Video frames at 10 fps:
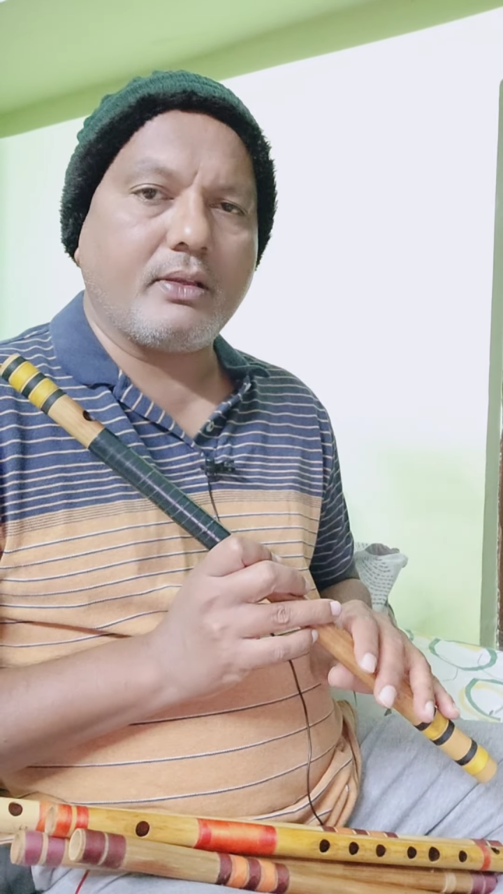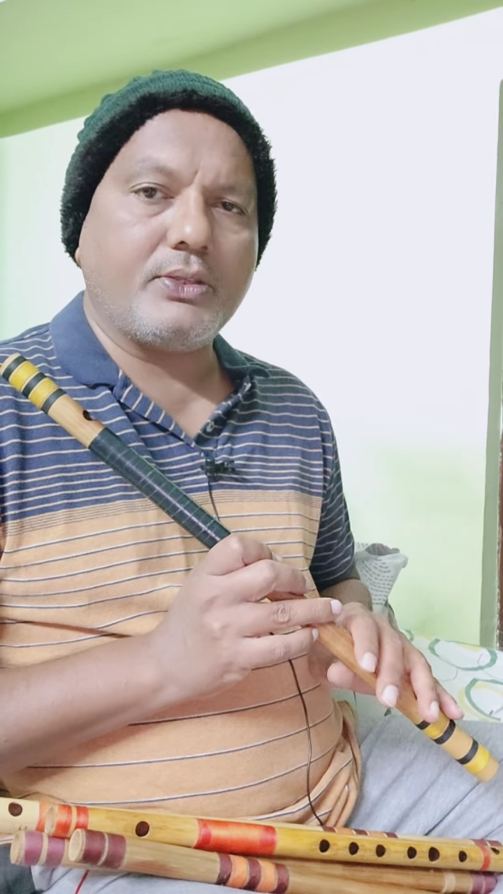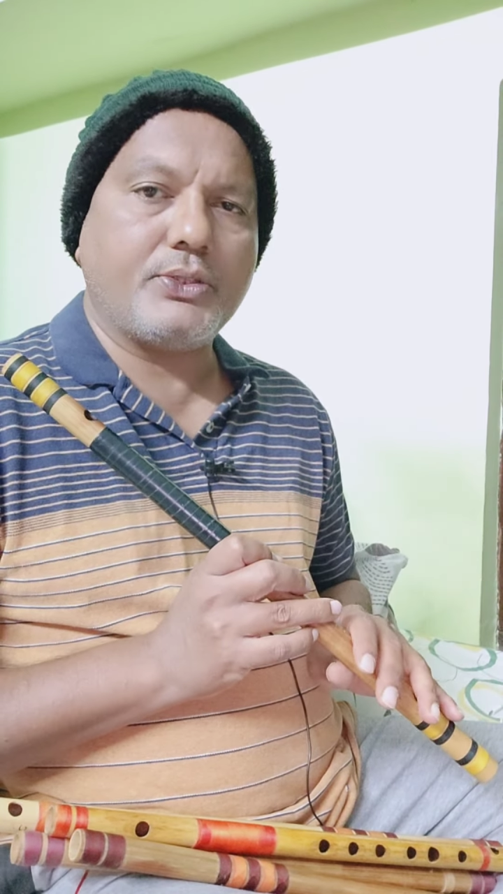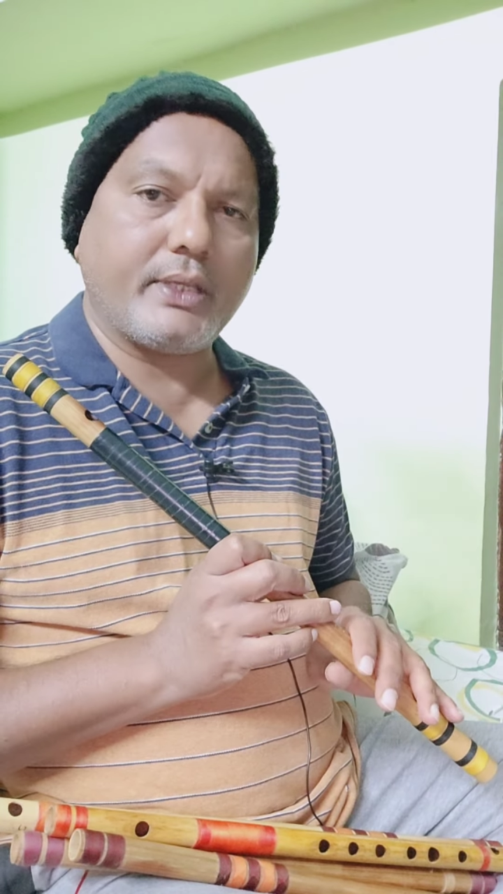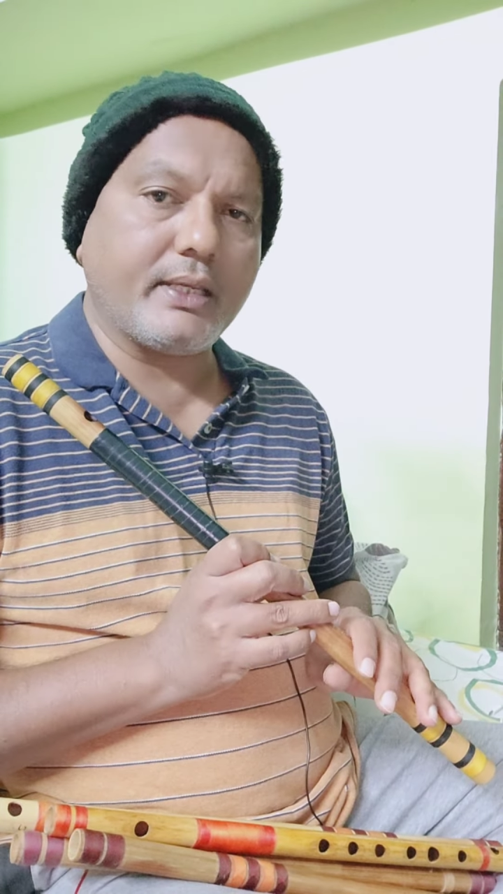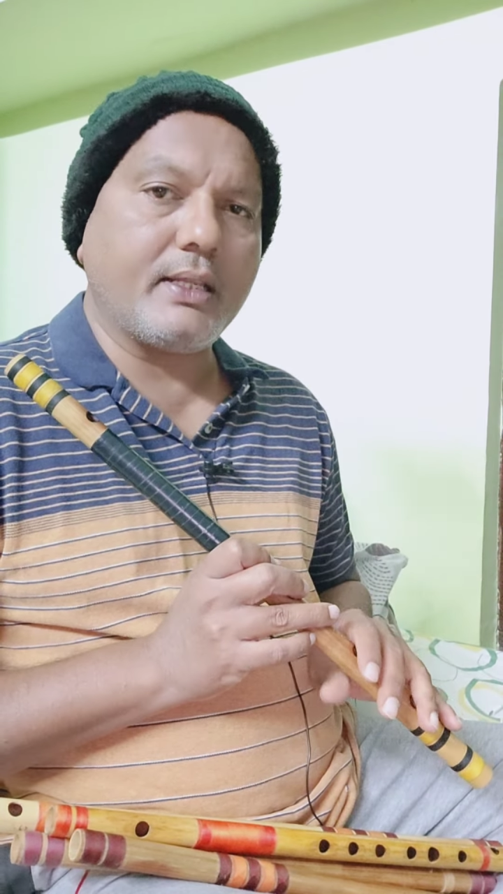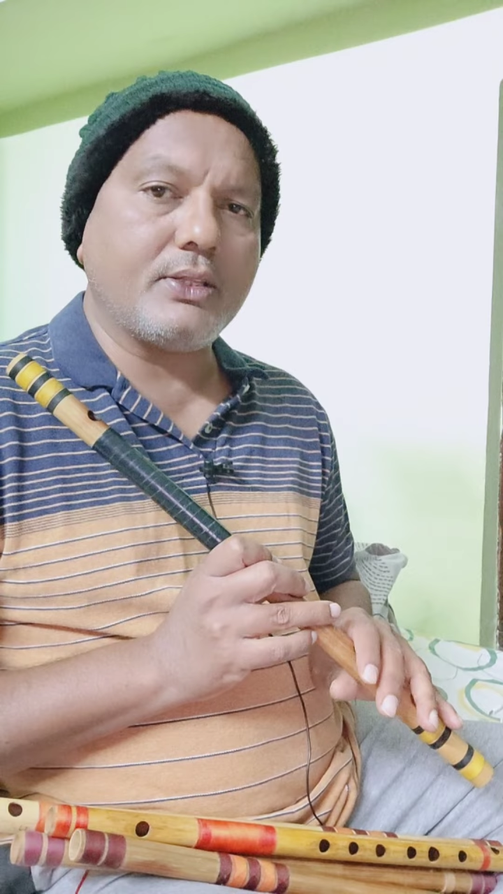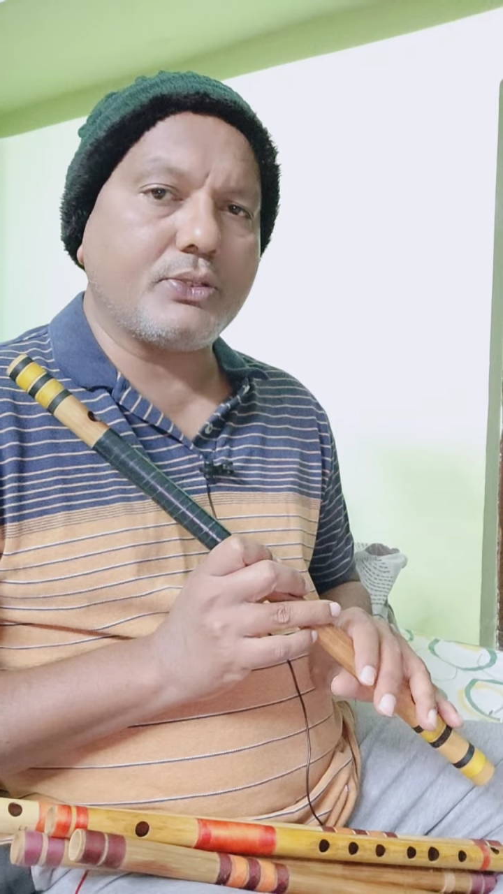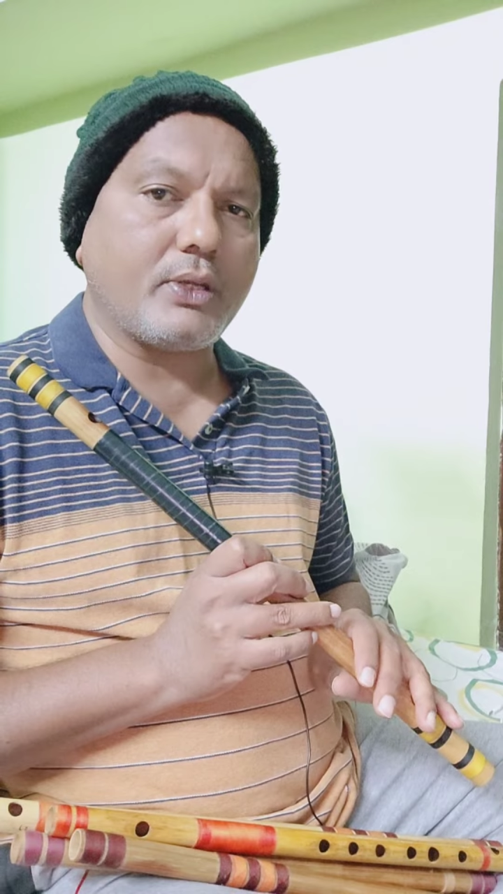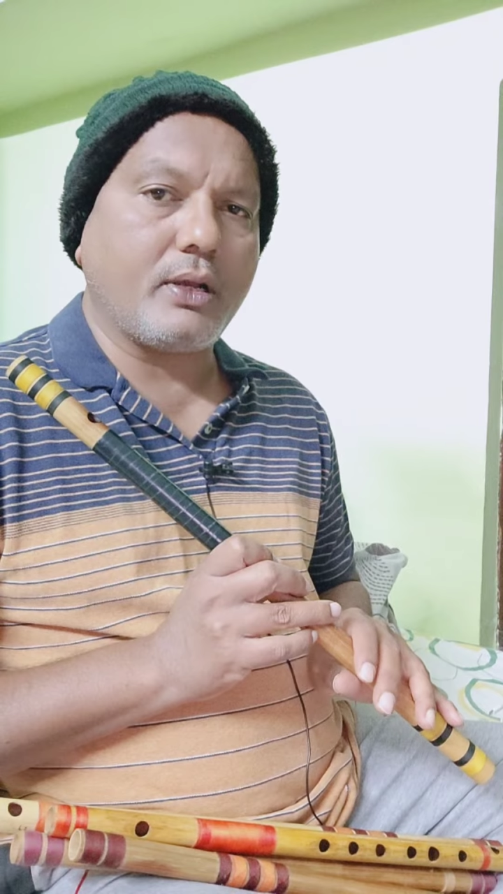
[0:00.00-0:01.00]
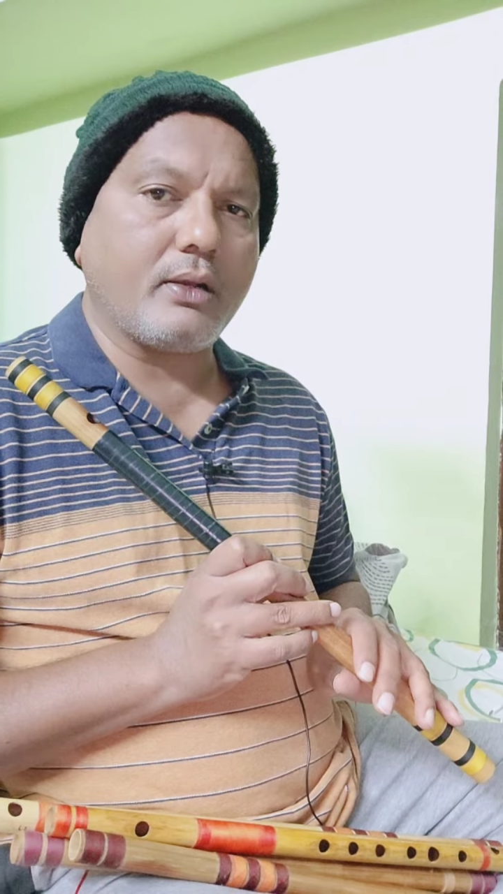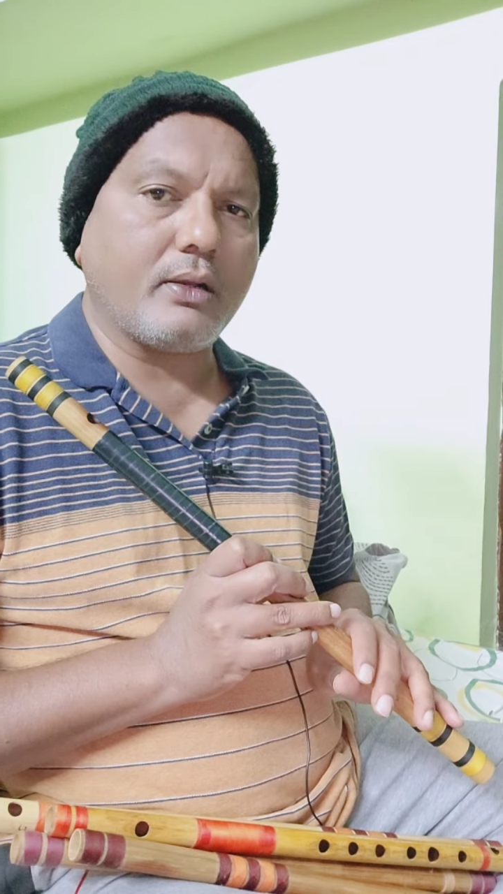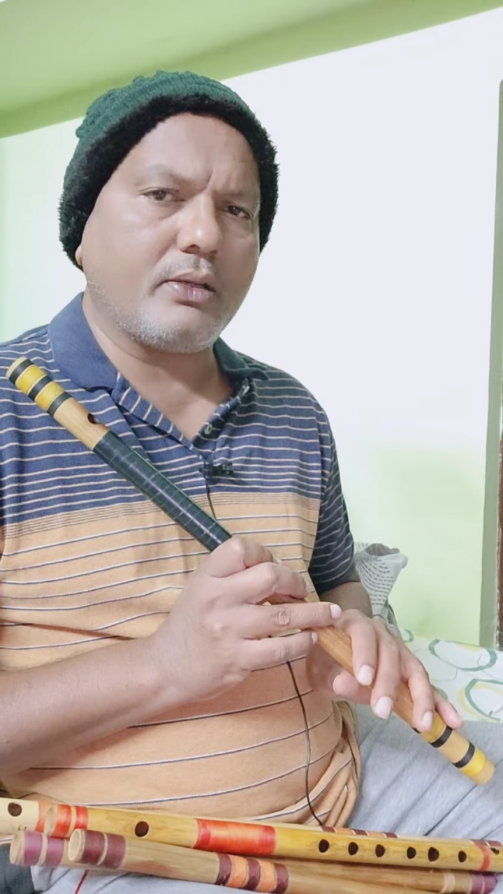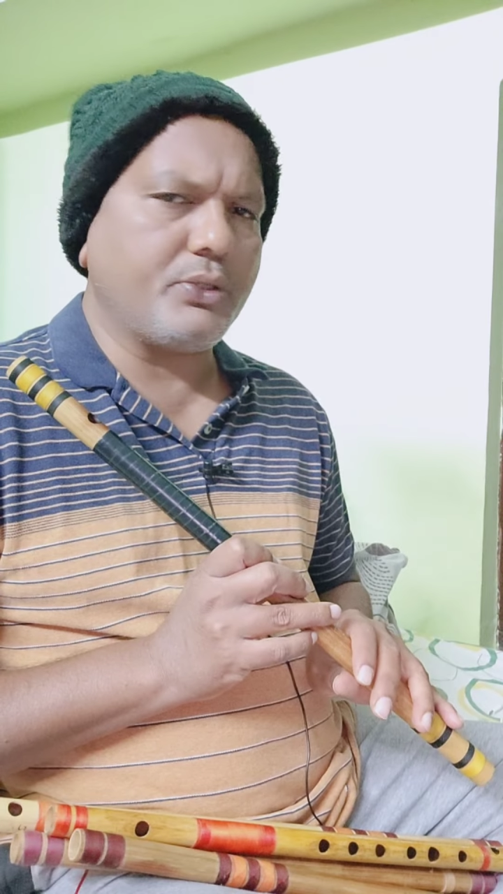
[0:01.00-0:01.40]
single song,